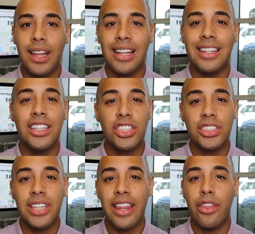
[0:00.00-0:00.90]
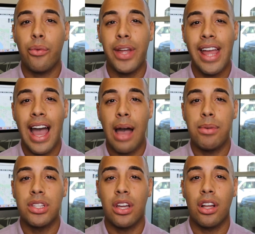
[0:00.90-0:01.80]
let's just say the rehab
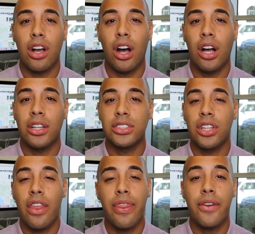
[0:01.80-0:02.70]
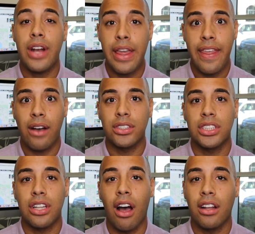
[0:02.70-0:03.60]
is going to cost
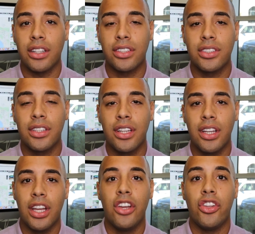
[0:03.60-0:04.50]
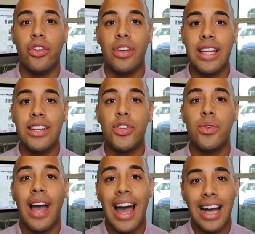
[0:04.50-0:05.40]
$30,000. You need
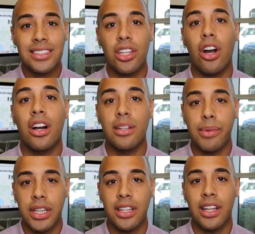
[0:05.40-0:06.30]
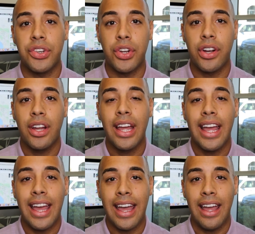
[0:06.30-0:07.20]
to ask the hard money lender,
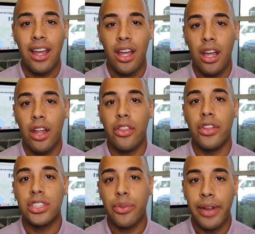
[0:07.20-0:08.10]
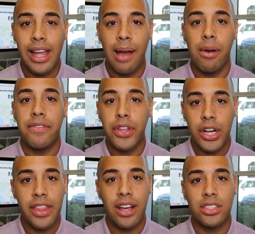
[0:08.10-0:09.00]
hey, there's a rehab of
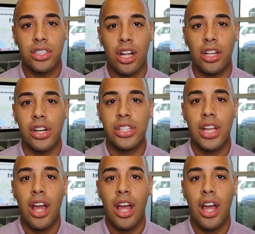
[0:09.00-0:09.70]
$30,000.